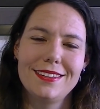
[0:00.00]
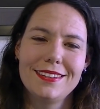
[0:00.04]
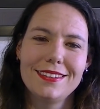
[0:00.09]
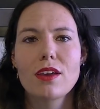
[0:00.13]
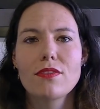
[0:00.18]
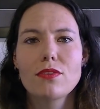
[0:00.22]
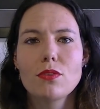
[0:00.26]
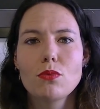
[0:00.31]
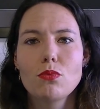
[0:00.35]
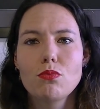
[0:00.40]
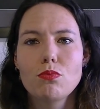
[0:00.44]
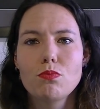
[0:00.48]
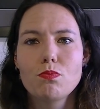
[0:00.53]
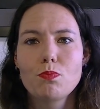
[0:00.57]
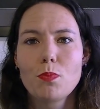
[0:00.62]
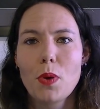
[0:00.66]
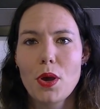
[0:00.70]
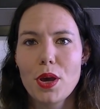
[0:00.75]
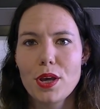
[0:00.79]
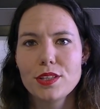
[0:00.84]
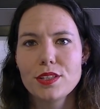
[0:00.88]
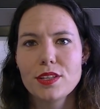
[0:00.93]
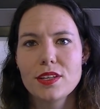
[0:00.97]
If a
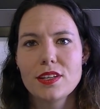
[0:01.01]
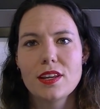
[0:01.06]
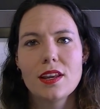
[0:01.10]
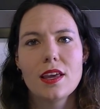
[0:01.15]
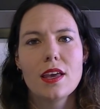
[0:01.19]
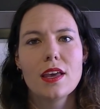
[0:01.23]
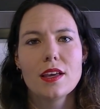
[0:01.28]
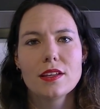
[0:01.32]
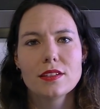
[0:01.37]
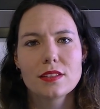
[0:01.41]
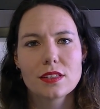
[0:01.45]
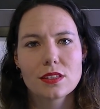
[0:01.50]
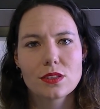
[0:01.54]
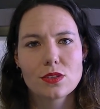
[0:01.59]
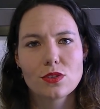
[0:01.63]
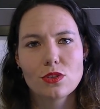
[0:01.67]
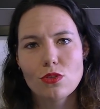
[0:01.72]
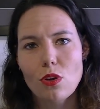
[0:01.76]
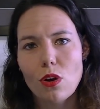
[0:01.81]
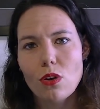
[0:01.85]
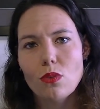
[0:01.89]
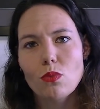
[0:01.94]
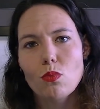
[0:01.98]
person does
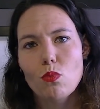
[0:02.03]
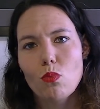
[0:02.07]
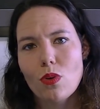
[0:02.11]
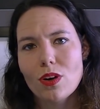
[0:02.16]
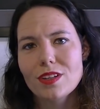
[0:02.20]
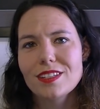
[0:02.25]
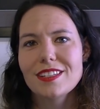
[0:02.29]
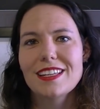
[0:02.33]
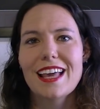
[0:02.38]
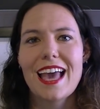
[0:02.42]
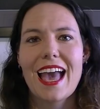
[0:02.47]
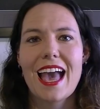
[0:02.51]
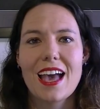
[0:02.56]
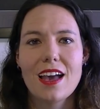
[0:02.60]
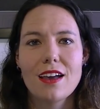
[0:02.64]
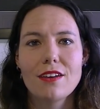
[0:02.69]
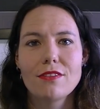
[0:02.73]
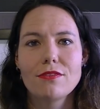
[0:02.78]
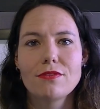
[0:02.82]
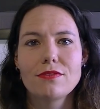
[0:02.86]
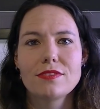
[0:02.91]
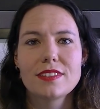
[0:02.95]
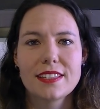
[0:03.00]
not want to
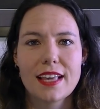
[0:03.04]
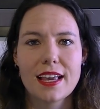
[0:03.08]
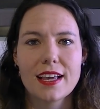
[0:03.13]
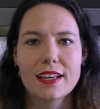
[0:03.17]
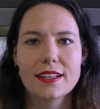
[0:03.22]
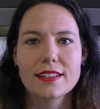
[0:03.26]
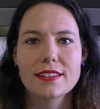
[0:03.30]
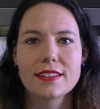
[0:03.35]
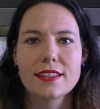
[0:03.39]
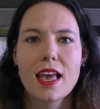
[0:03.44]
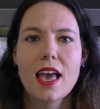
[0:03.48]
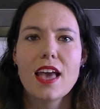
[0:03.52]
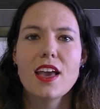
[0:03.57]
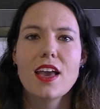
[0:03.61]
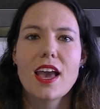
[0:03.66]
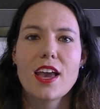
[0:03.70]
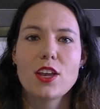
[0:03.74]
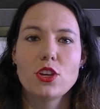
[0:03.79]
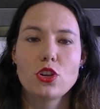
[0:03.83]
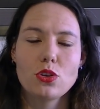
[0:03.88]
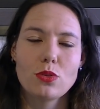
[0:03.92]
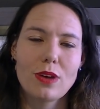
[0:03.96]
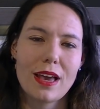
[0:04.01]
have sex
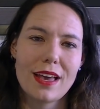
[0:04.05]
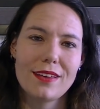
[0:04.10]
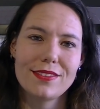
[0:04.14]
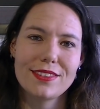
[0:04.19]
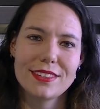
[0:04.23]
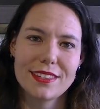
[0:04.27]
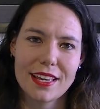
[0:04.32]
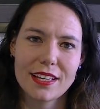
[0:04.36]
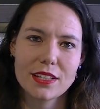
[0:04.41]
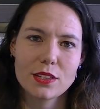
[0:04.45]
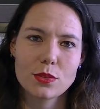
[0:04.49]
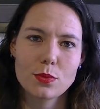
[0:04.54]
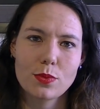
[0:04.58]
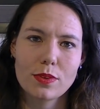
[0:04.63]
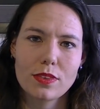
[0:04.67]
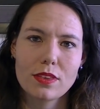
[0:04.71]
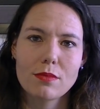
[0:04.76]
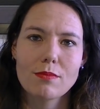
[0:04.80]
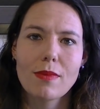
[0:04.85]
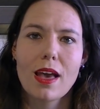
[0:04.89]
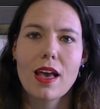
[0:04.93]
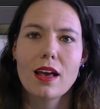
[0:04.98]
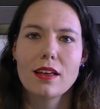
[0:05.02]
and you have sex with
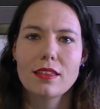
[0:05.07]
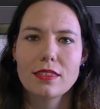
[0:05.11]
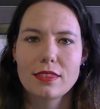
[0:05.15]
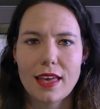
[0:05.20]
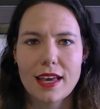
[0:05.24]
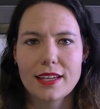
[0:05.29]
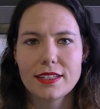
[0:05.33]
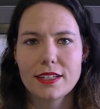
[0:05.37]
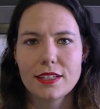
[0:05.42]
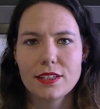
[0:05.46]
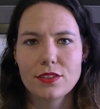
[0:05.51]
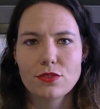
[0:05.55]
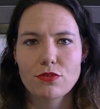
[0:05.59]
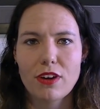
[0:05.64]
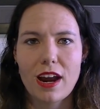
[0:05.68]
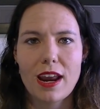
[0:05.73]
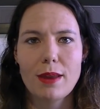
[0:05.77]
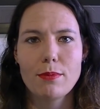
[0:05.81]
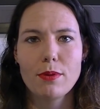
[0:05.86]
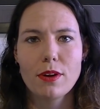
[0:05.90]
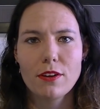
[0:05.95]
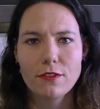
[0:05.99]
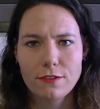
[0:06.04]
them, that is
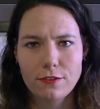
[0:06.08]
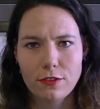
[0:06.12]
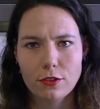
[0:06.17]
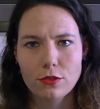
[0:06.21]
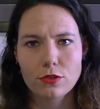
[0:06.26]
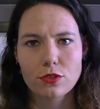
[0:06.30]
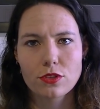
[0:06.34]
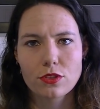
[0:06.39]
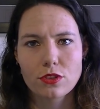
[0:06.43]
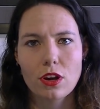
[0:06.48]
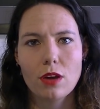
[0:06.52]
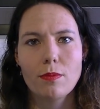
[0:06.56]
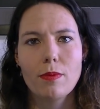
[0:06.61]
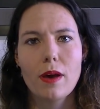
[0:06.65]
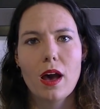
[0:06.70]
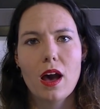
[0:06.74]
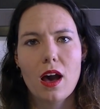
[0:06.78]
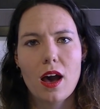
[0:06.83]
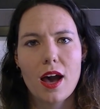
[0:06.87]
rape, full stop.